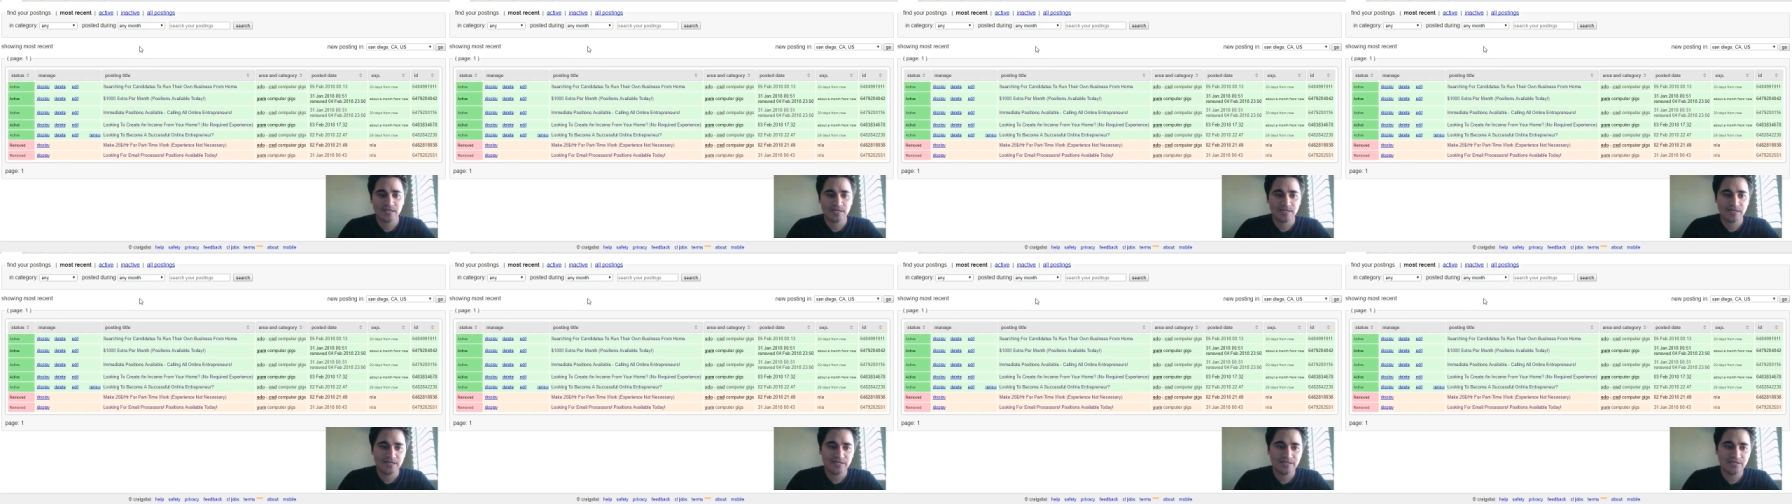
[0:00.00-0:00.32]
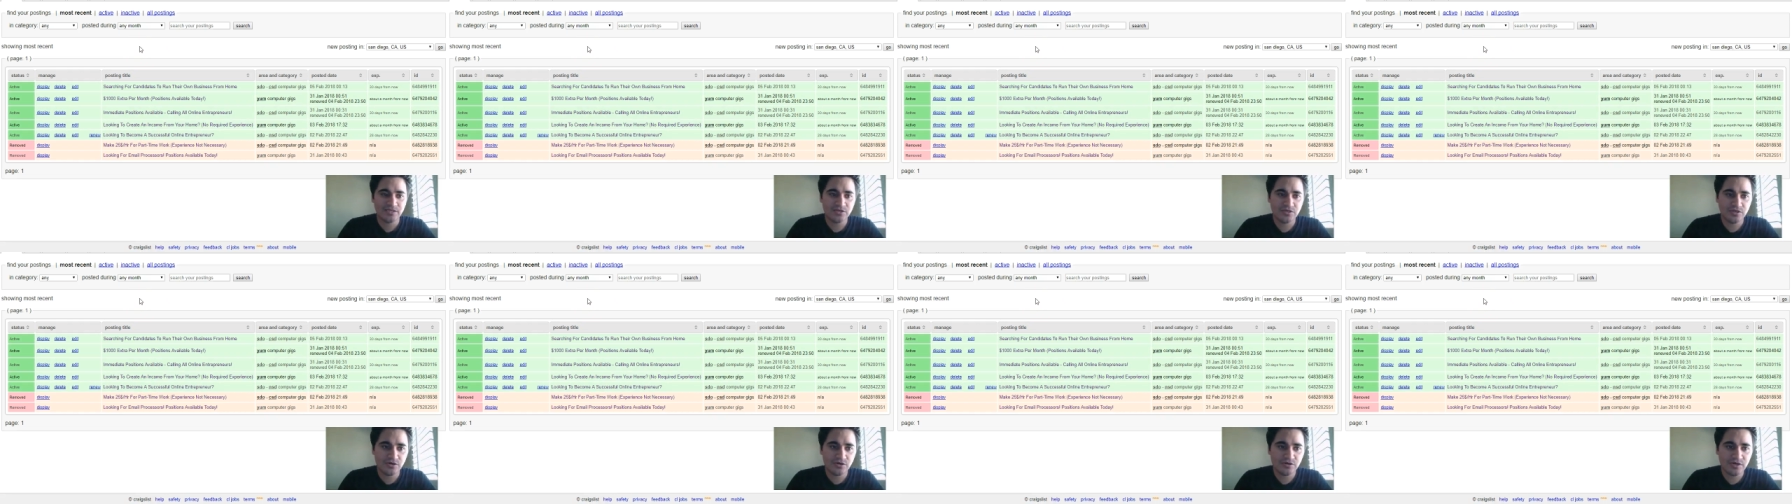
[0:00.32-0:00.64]

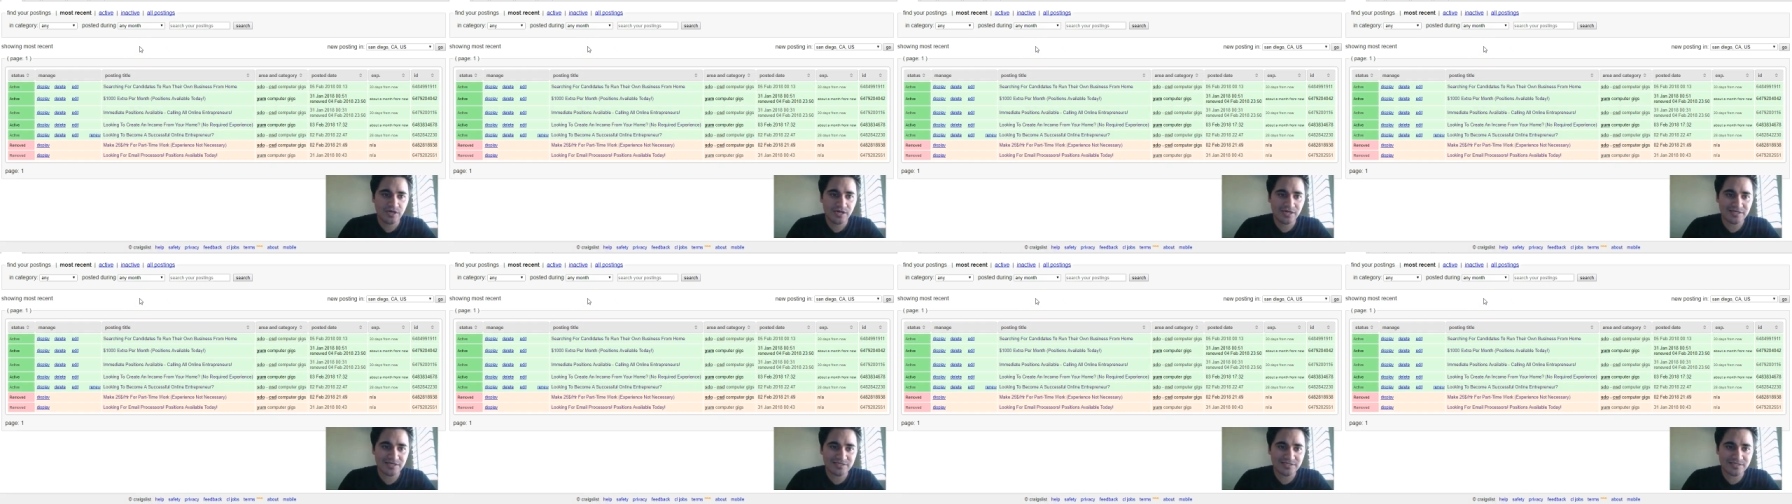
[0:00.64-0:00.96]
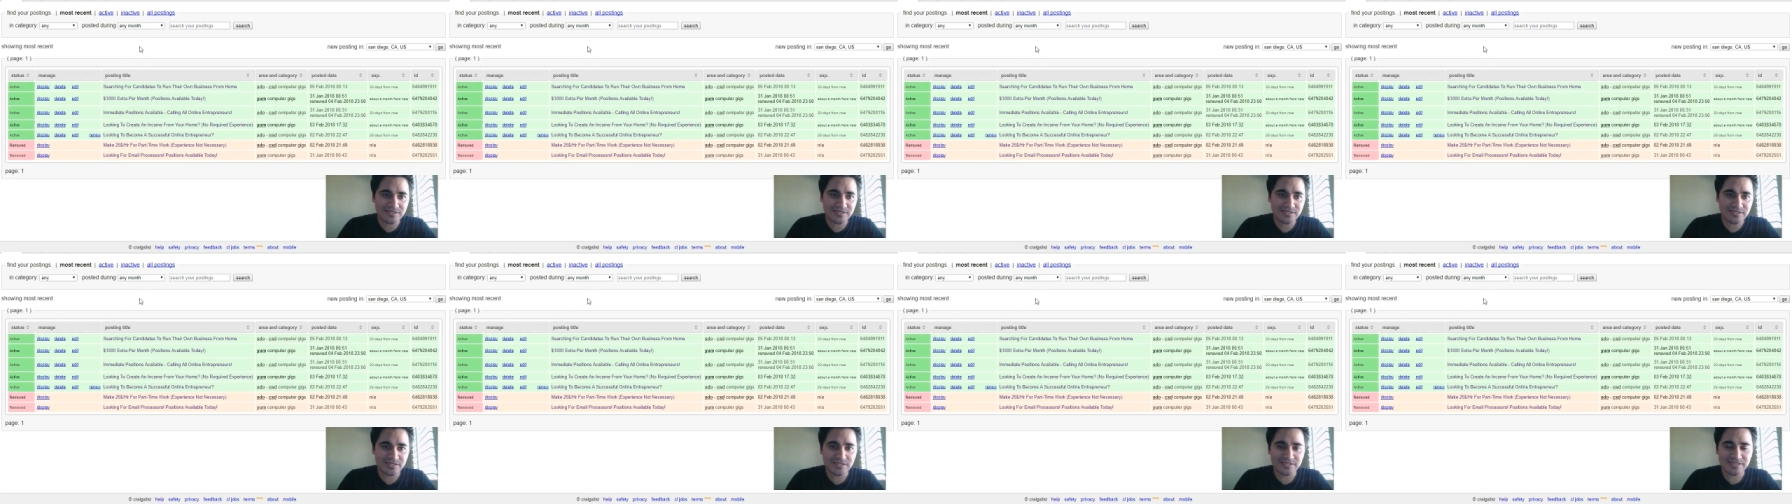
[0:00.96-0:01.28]

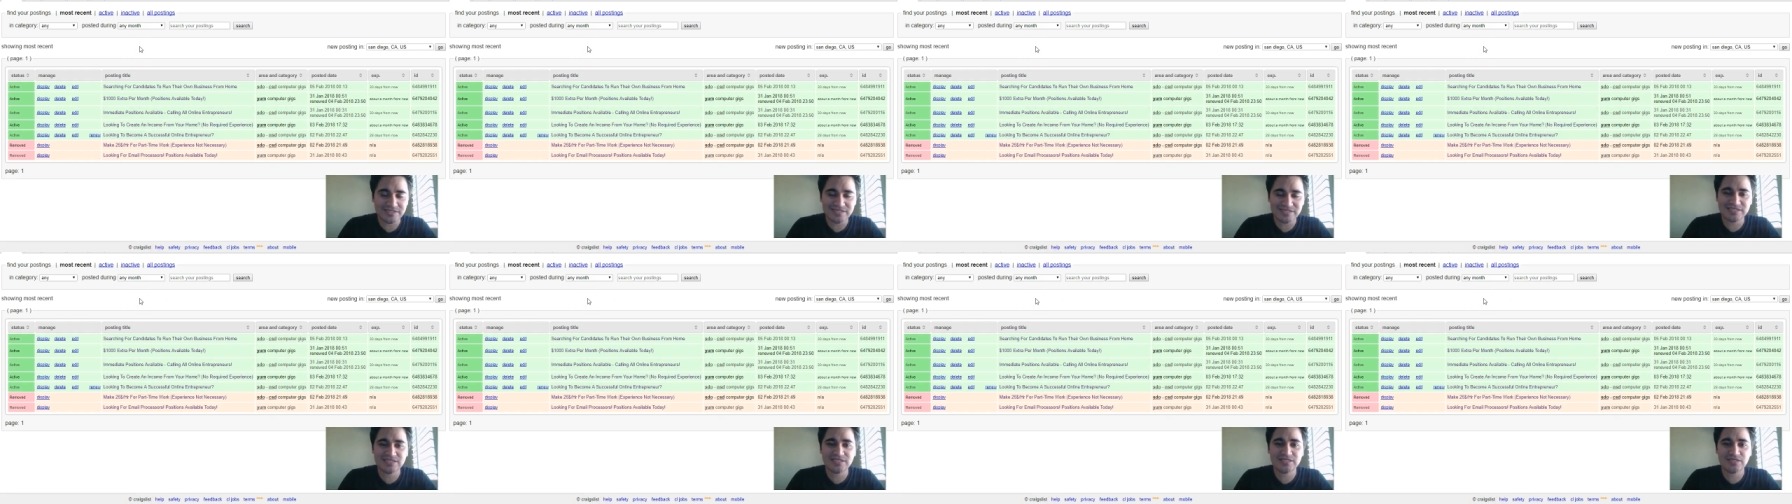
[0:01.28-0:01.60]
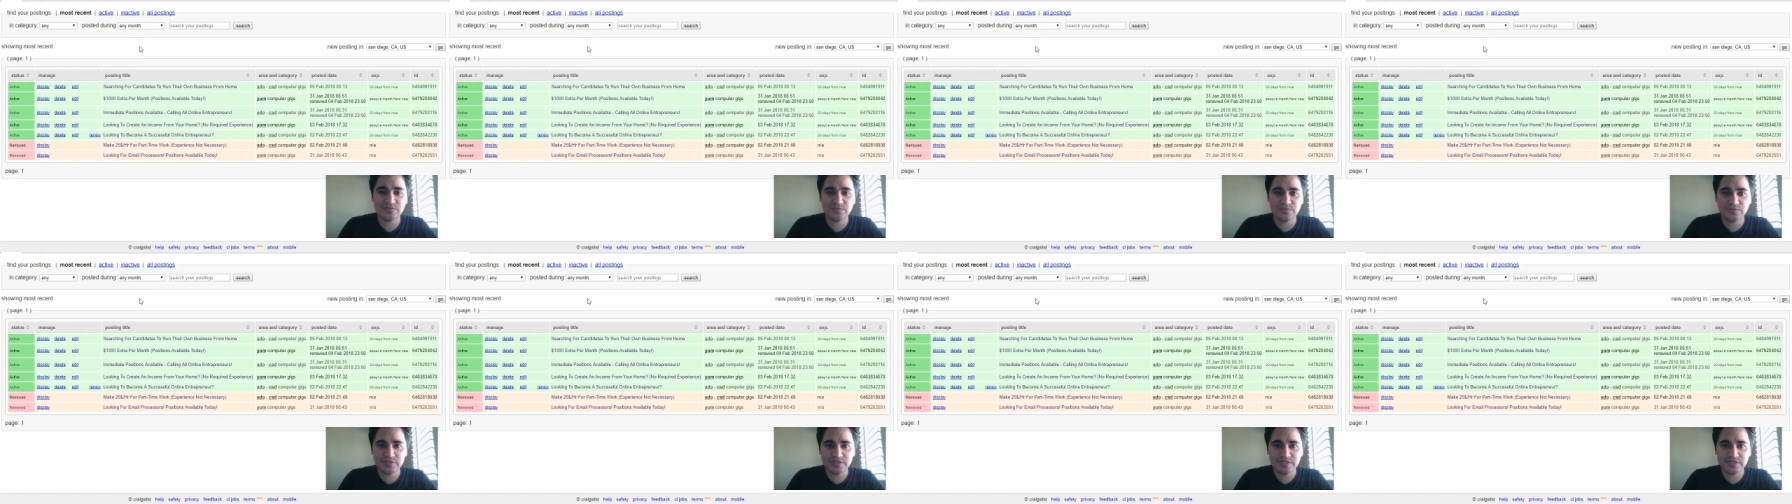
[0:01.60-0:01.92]
as
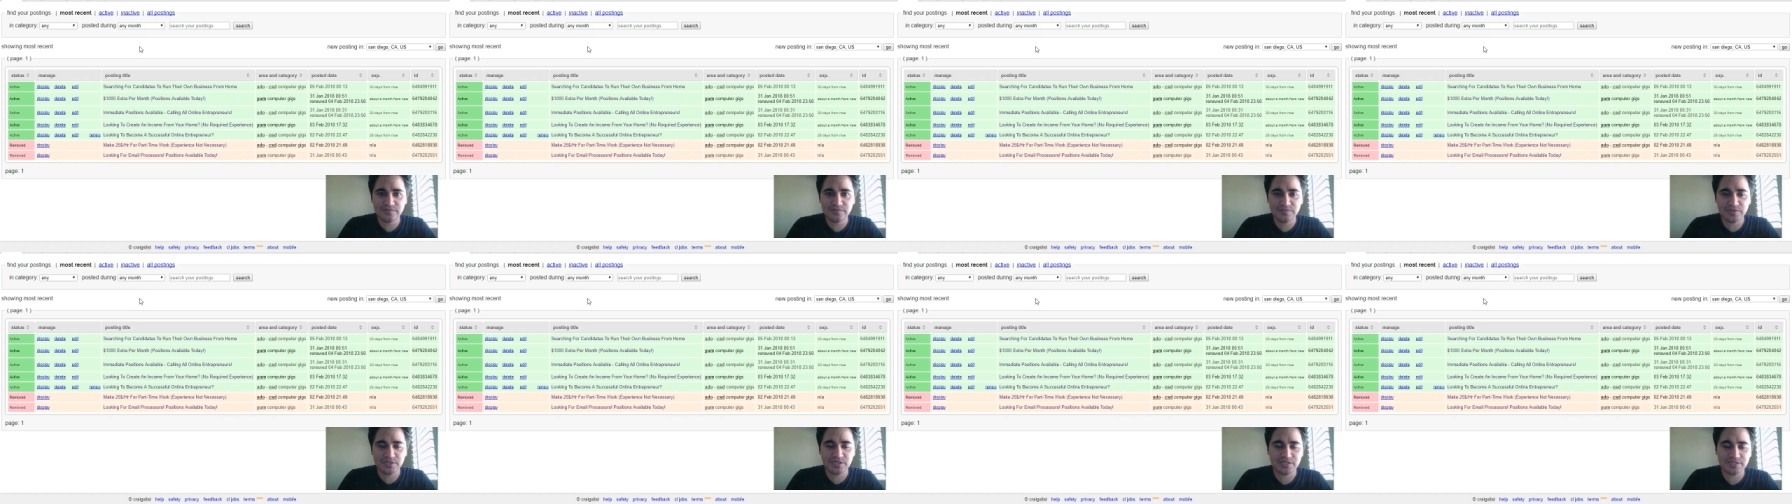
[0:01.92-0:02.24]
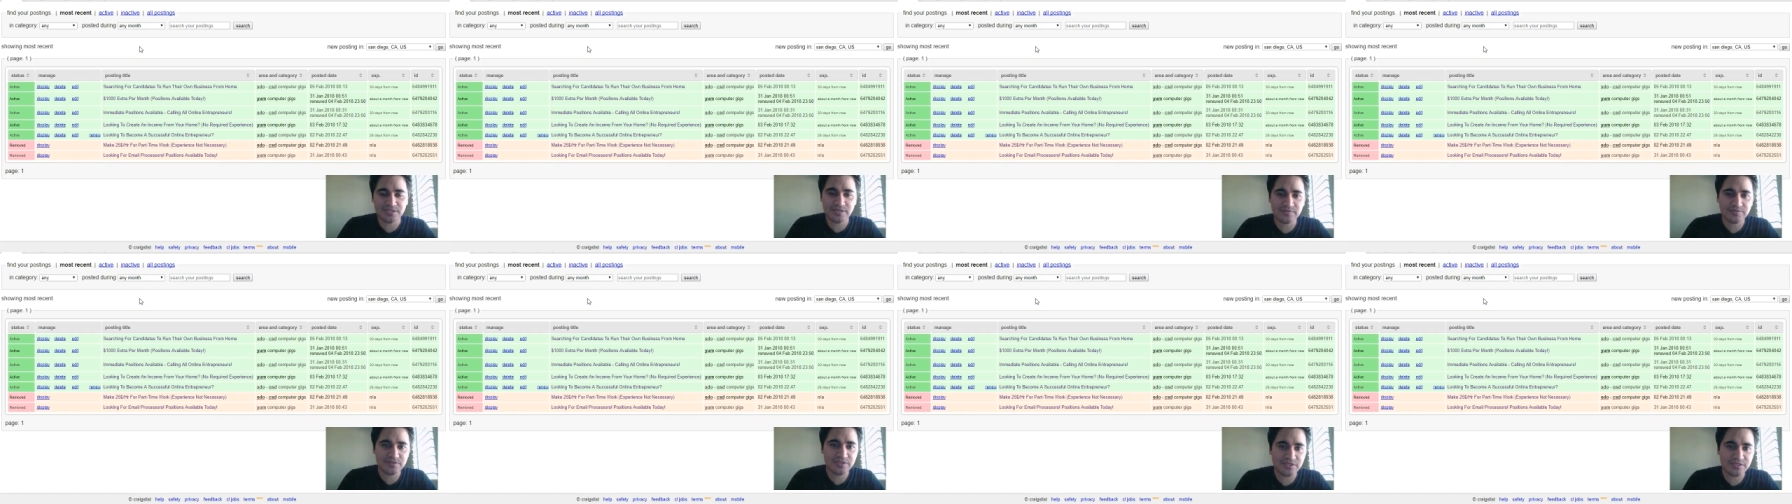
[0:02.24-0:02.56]
consistent with it because
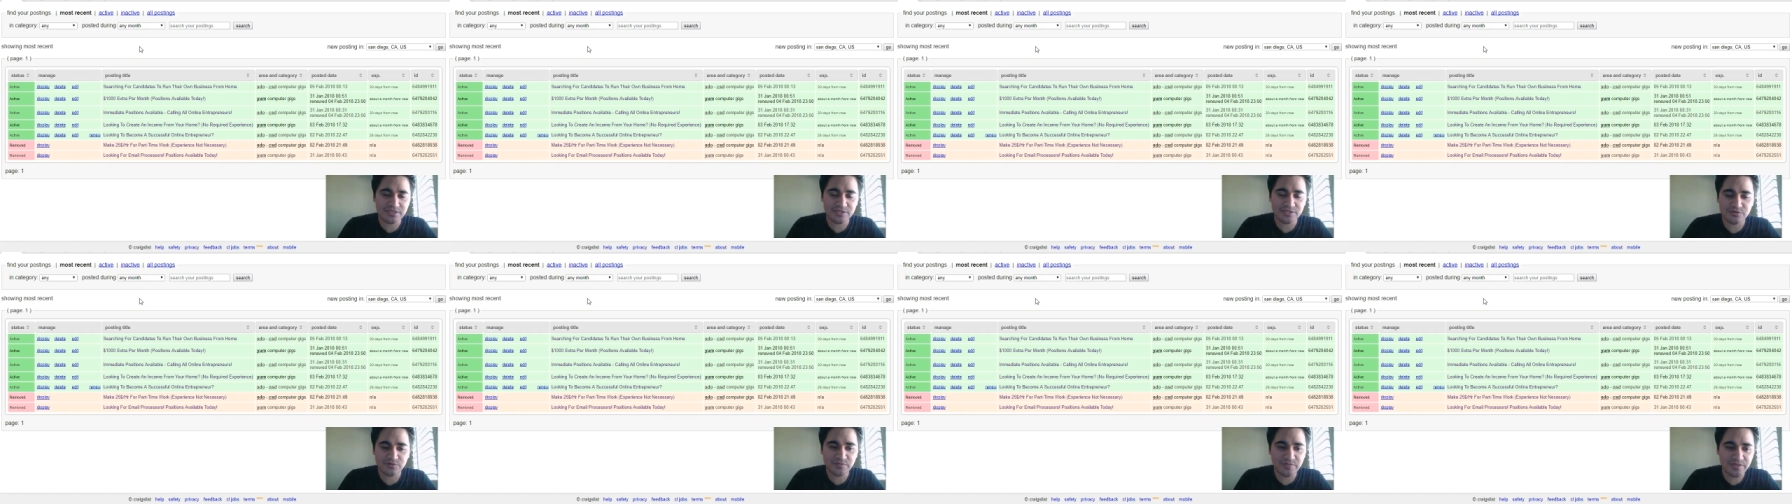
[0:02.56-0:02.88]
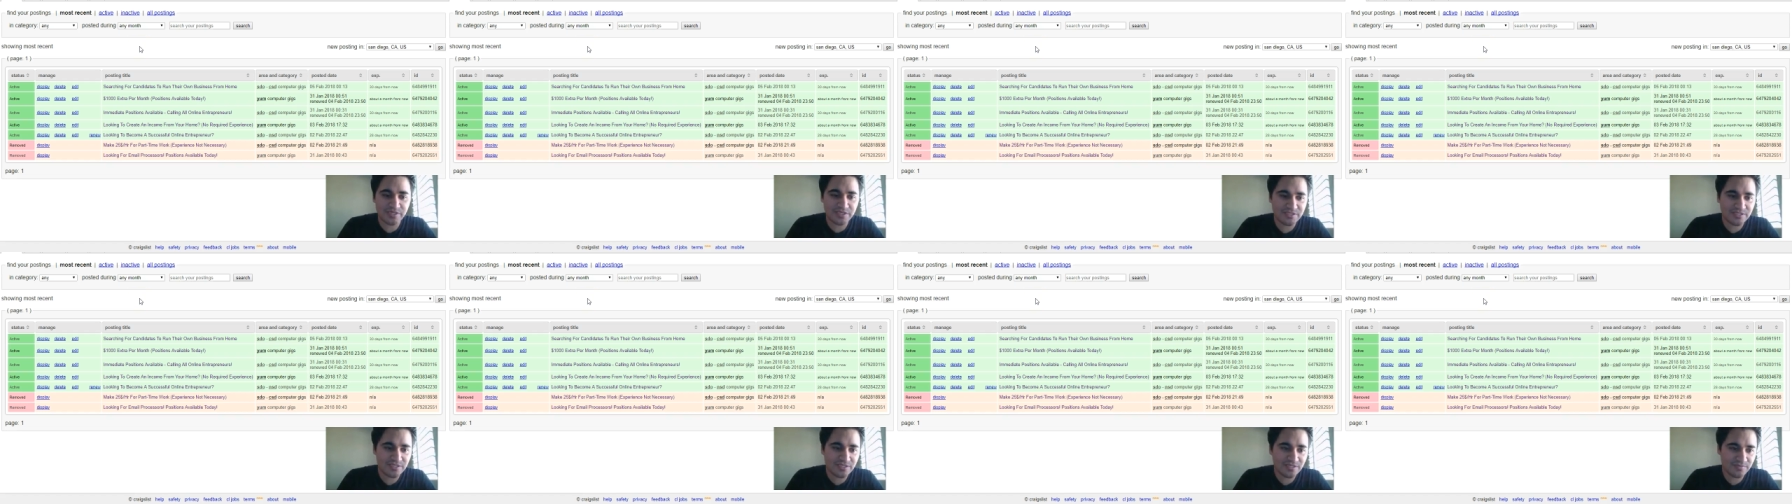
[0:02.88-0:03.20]
I've been a little
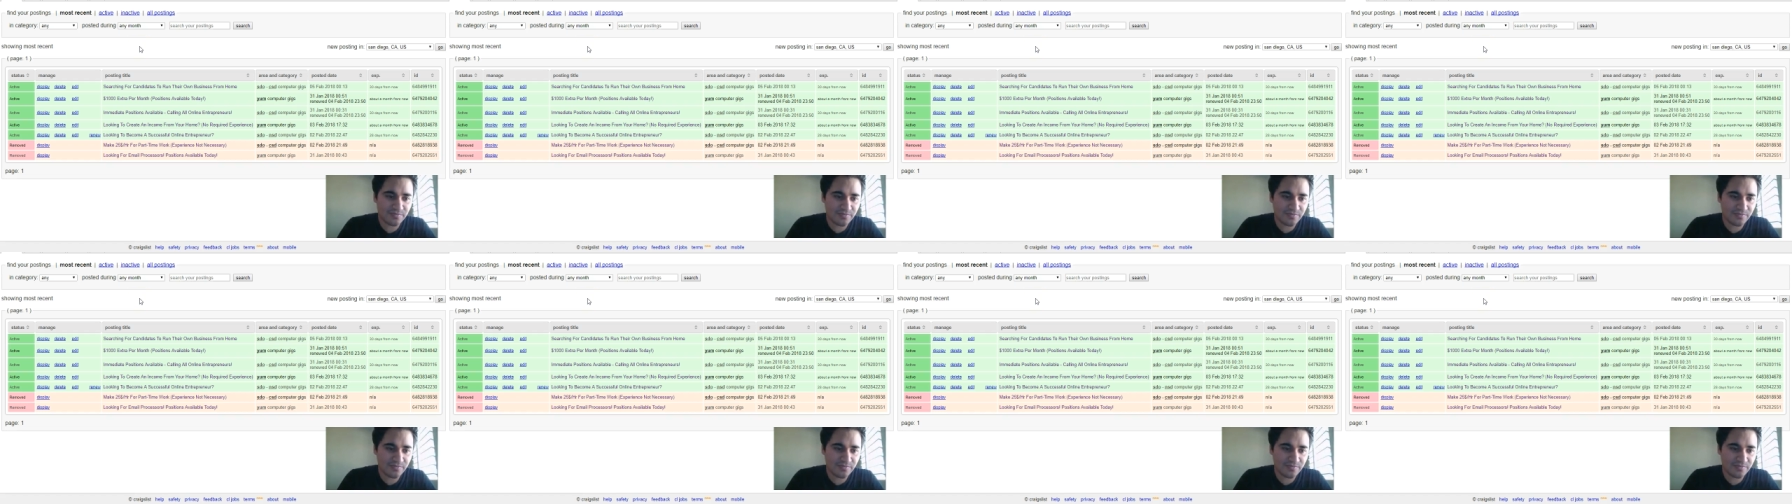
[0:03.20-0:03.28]
busy,